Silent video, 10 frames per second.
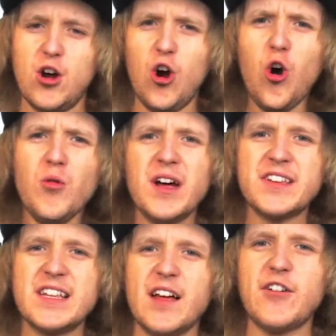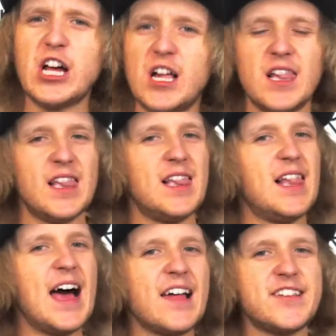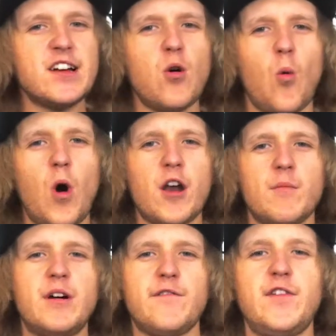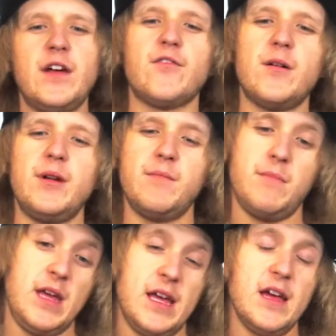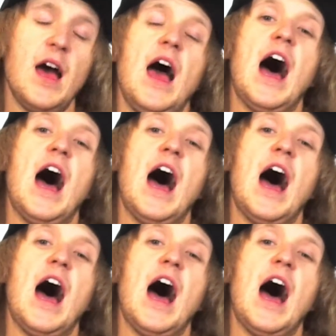who doesn't love a classic watermelon flavor? Me.